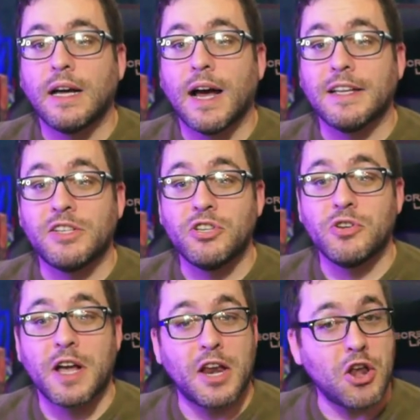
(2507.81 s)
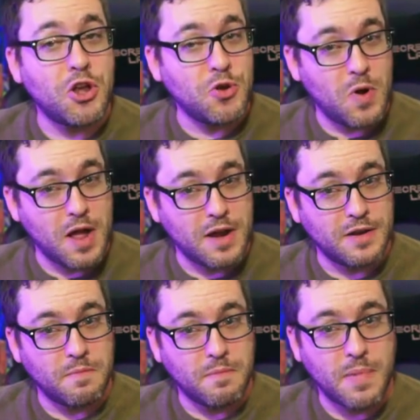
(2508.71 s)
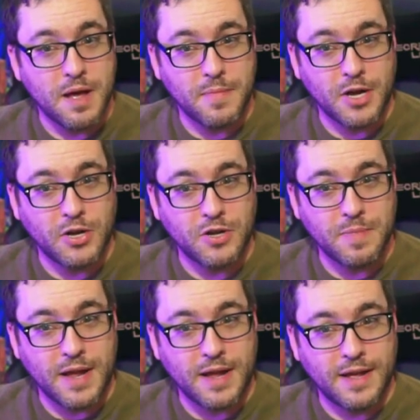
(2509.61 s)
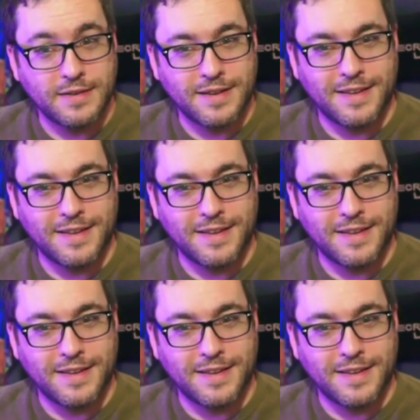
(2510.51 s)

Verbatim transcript: I see you got a new Gundam, my good man.